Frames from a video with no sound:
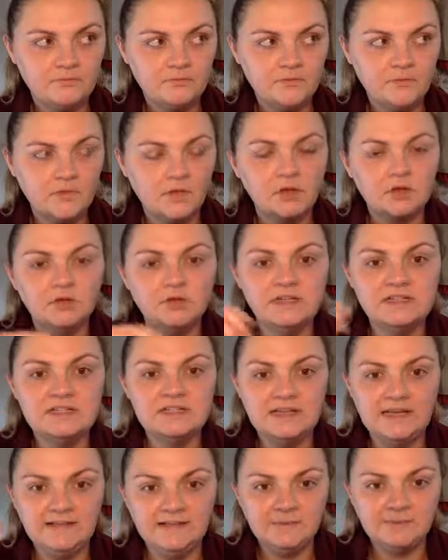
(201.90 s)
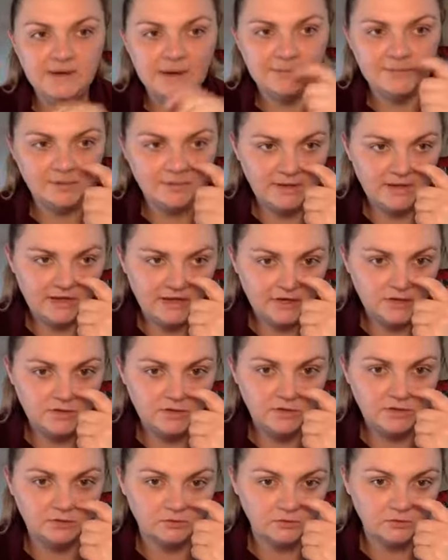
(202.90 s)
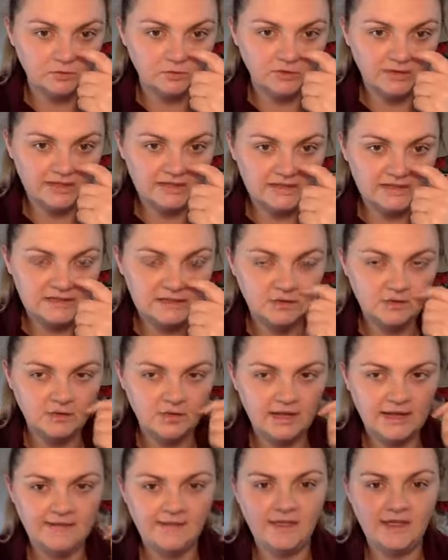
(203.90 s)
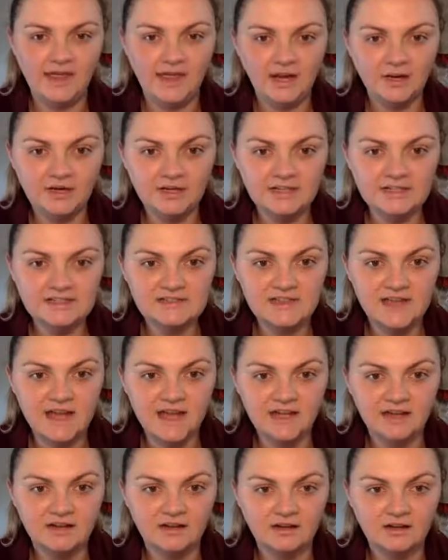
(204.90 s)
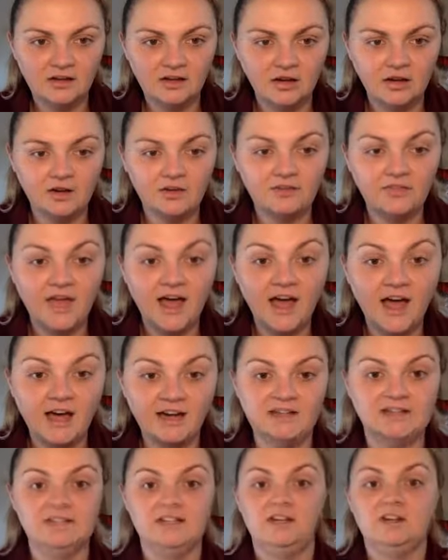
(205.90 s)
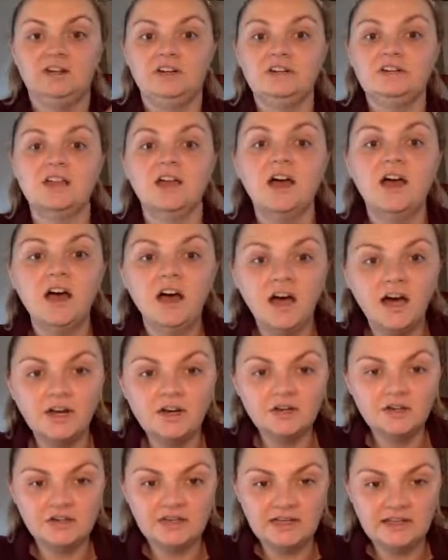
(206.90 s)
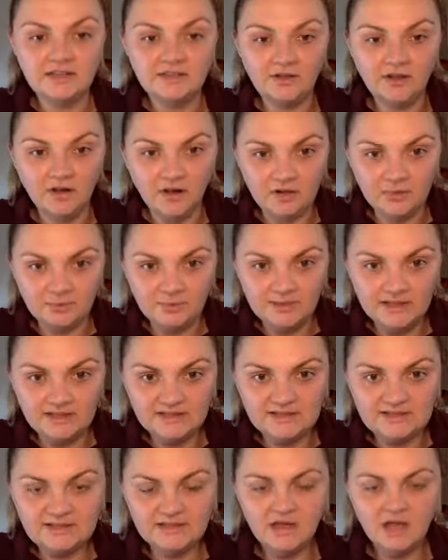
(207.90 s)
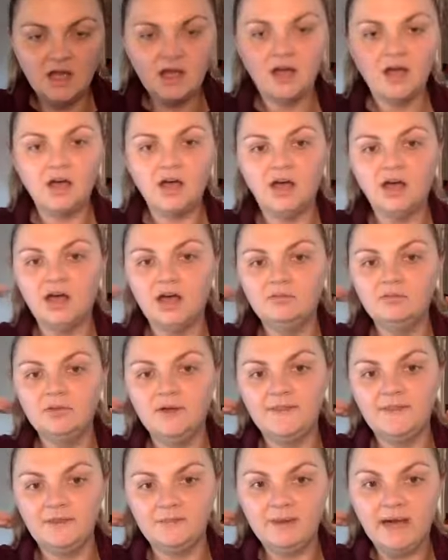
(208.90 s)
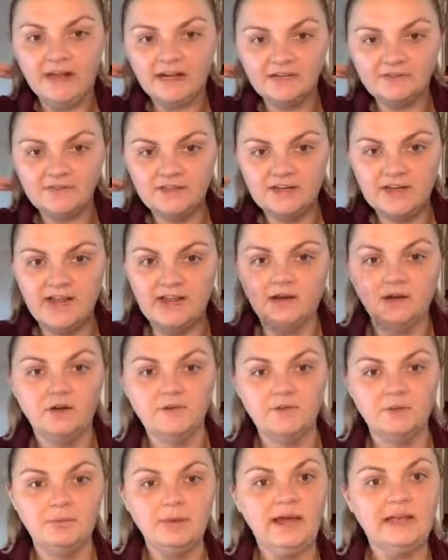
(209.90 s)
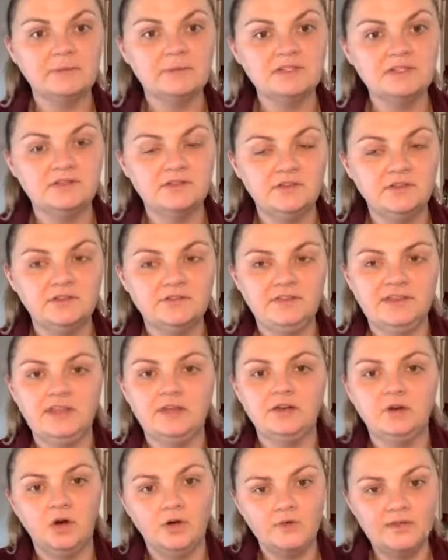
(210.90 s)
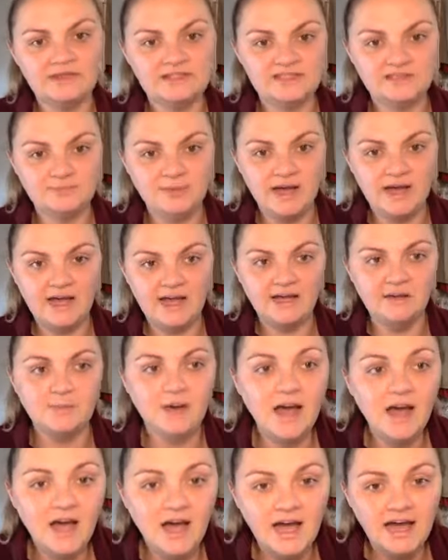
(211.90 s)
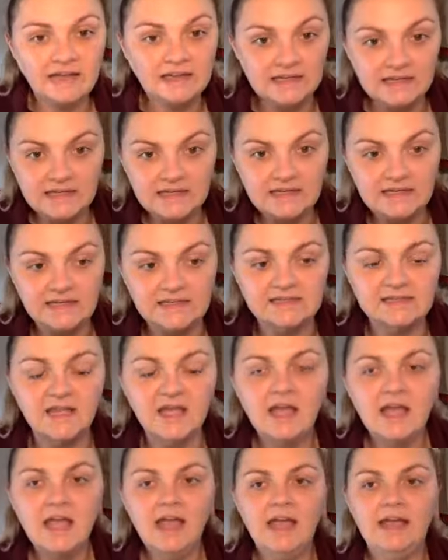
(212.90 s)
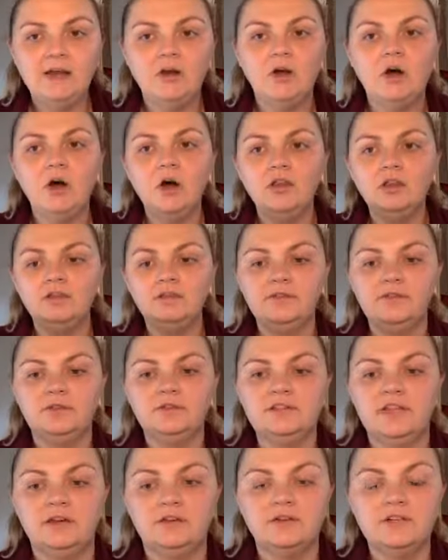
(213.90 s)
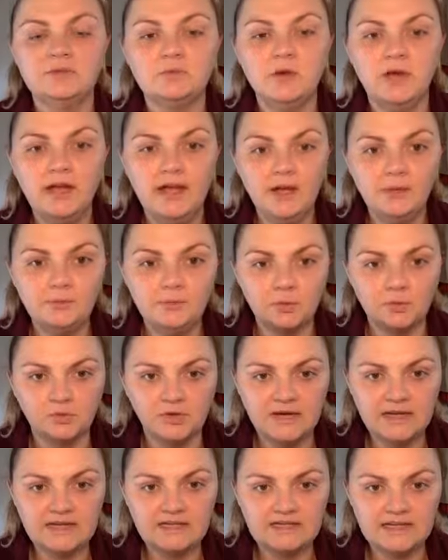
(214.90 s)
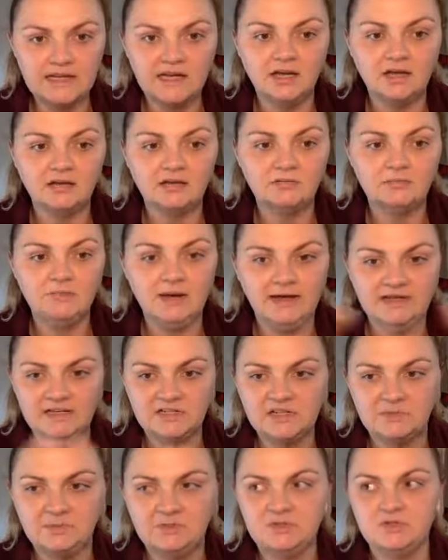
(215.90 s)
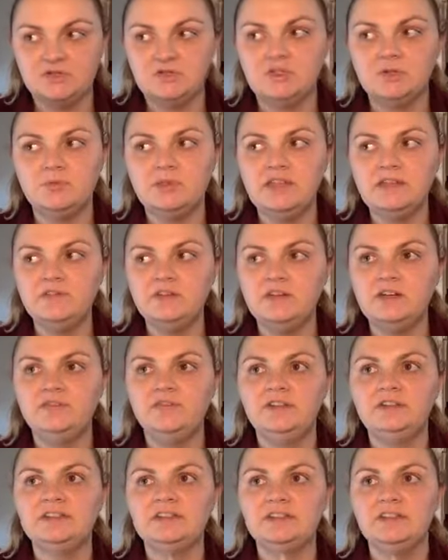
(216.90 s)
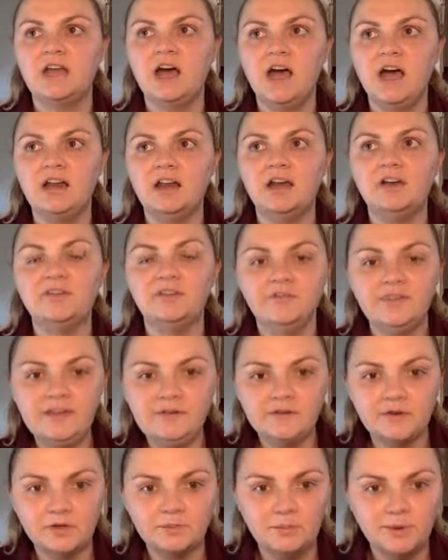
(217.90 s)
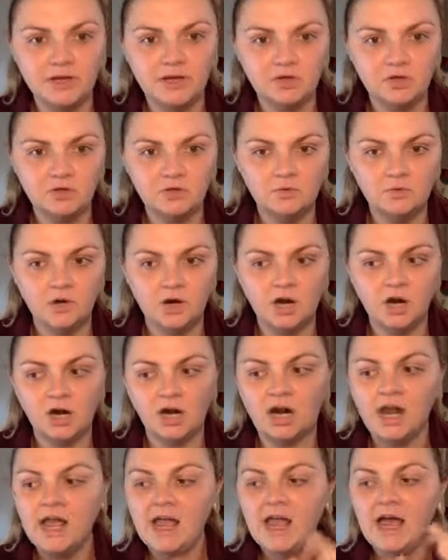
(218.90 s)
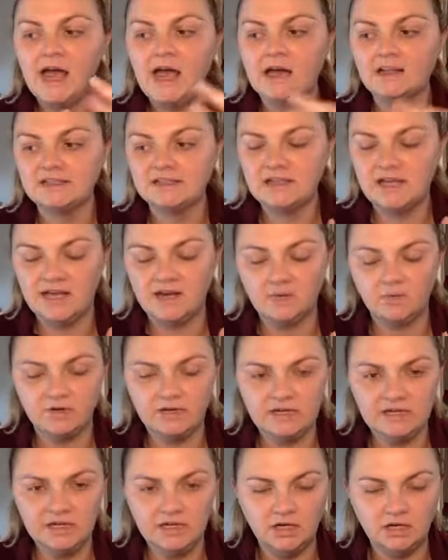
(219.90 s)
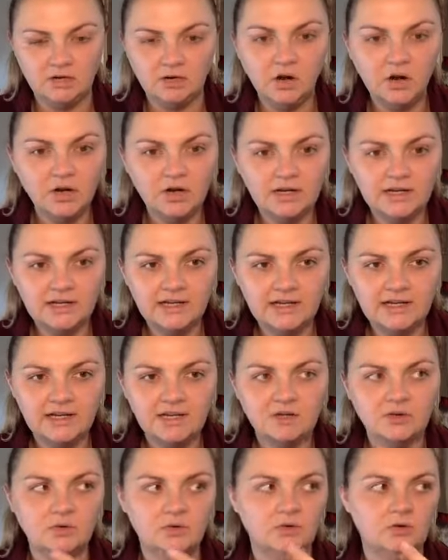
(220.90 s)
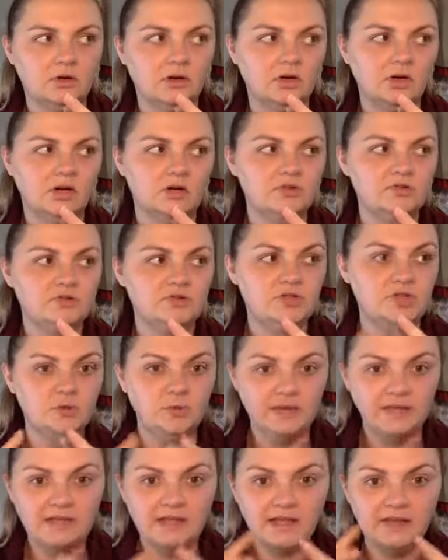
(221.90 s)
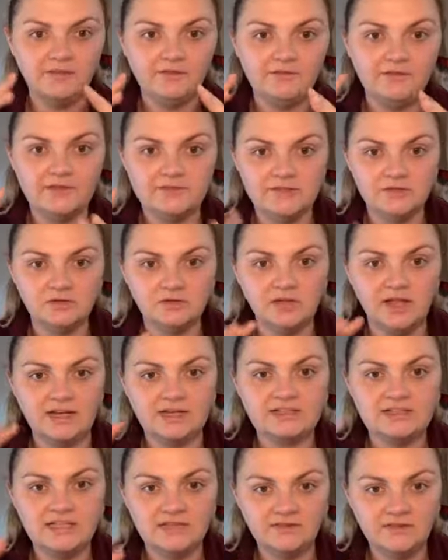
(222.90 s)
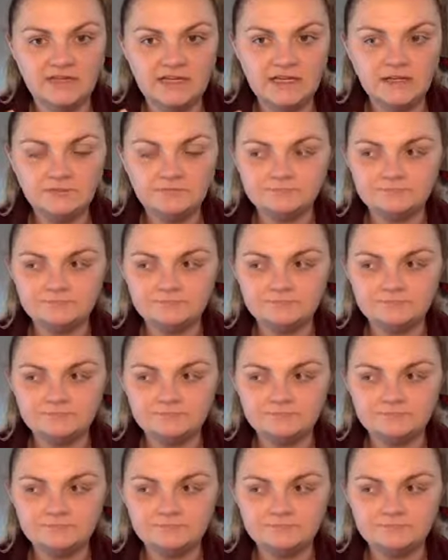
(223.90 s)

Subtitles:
you can take the peppermint and you can roll it in the areas that are the hottest areas, underneath the armpits, in the back of the neck, on the bottoms of the feet, on the spine, behind the knees, and all of those areas will help bring down body temperature. So even if it's not a fever, but you are outside working in a garden or doing physical activity,